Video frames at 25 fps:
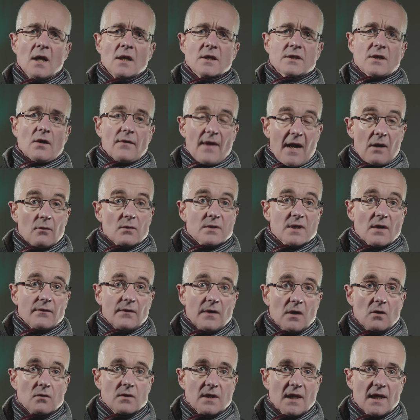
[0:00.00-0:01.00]
So that was a
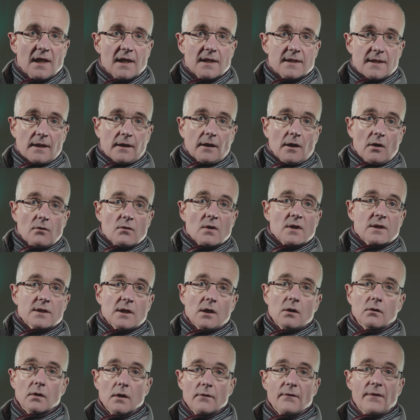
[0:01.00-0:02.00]
few years ago.
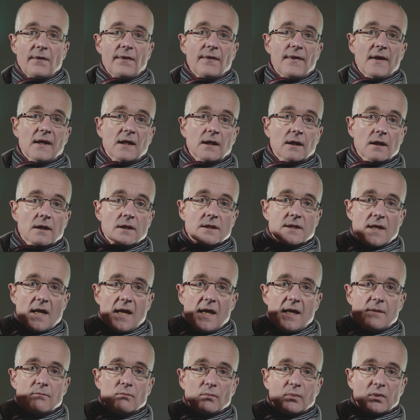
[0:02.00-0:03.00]
So have things
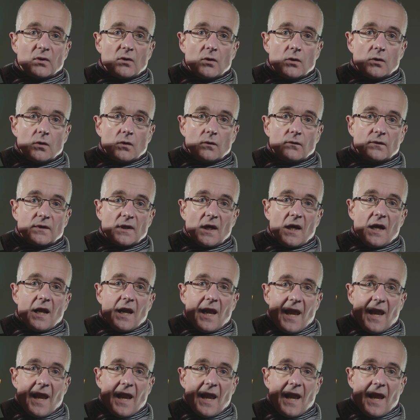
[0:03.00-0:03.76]
improved?